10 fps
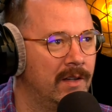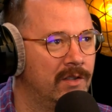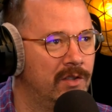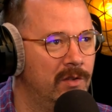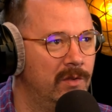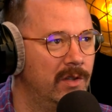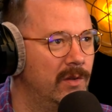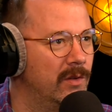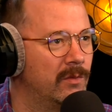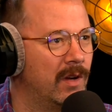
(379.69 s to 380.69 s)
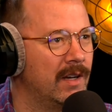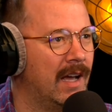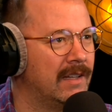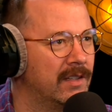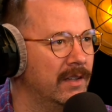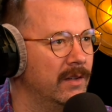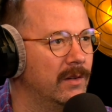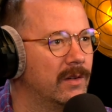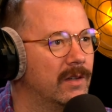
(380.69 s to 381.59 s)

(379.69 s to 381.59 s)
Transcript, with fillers: to do and what not to do?